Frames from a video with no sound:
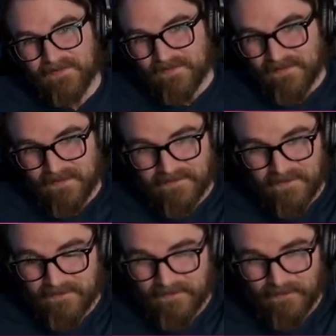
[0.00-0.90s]
It's
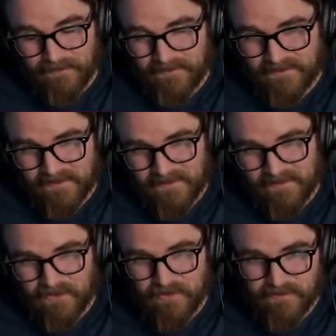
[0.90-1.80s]
it's cool design.
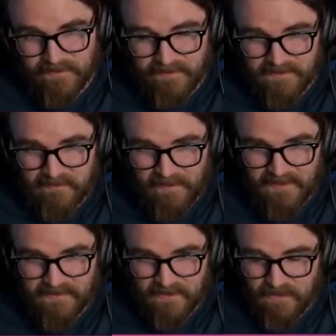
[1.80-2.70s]
It shoots like these
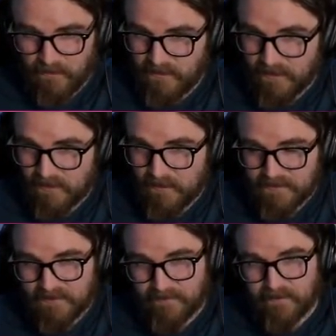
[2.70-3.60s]
spikes at you. When you get
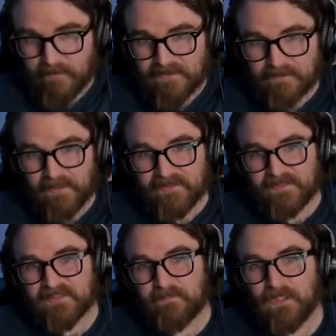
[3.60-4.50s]
close enough to them, the spikes
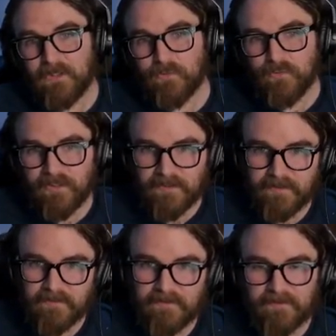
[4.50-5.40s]
explode.
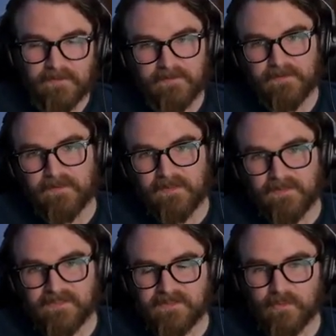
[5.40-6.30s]

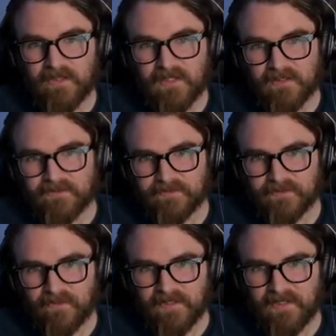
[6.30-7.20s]
This is where I also is
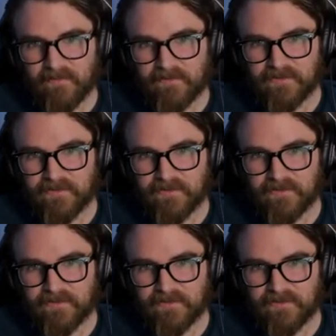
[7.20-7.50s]
saw the Howler.